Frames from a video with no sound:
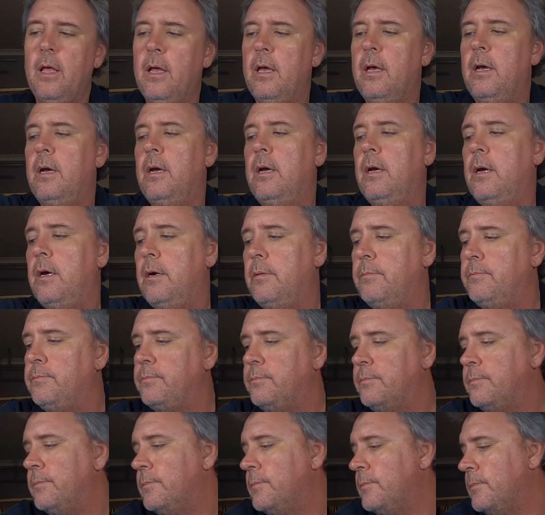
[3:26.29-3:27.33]

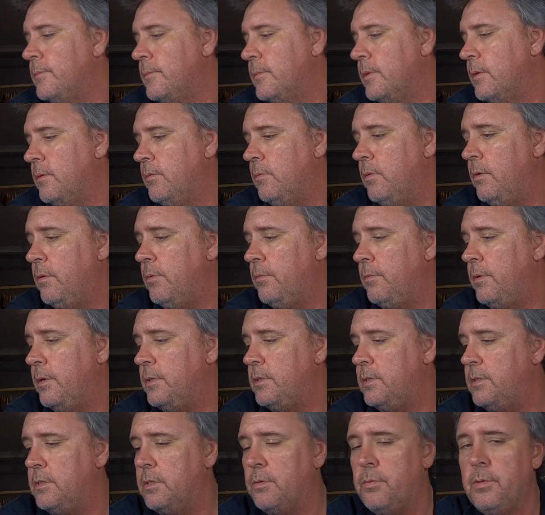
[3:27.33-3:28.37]
Well, that's
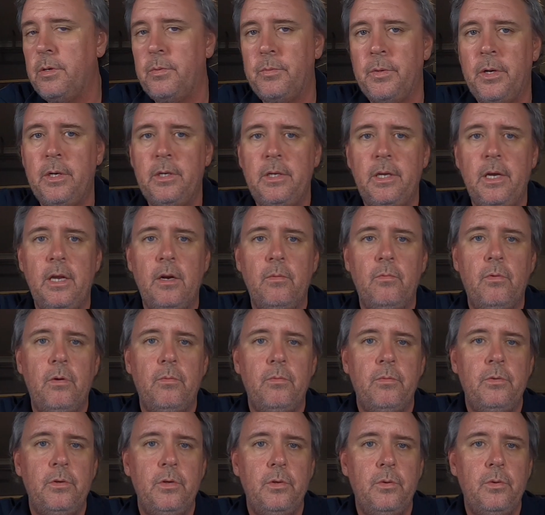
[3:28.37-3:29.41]
just a quick rundown of what
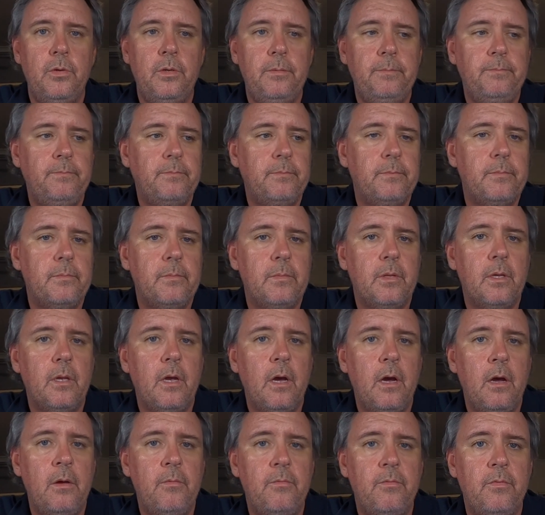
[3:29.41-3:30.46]
we're doing.
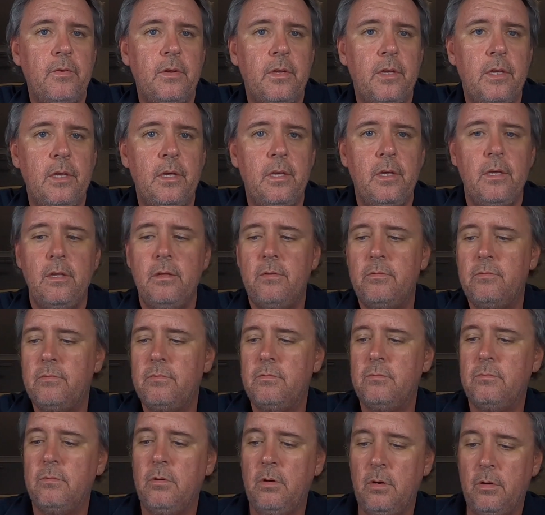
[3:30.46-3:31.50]
Hopefully
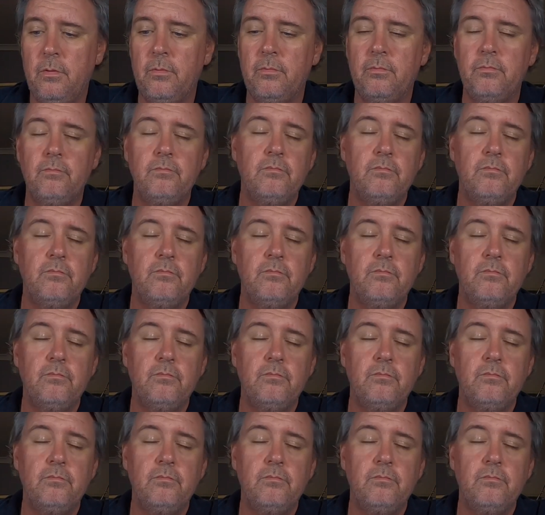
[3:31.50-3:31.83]
I'll